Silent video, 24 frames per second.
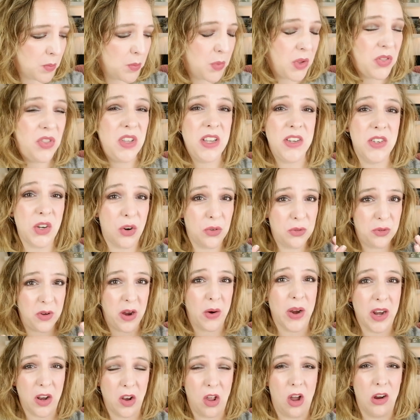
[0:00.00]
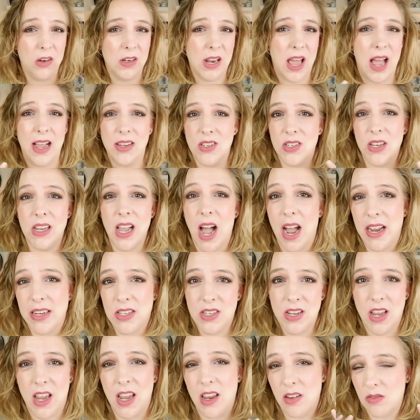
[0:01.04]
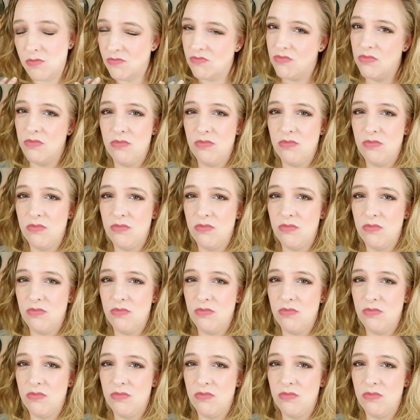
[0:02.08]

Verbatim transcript: but these are very long lasting. I'd say